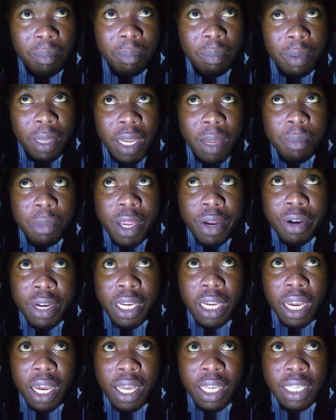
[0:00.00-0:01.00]
But
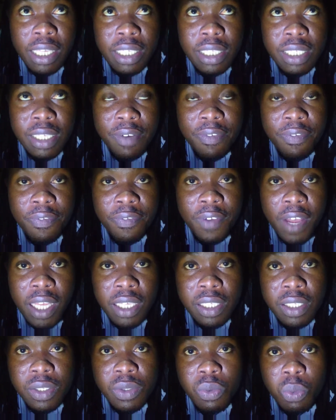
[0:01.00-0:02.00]
America is a
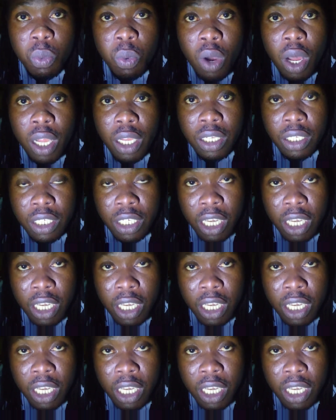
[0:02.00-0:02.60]
first world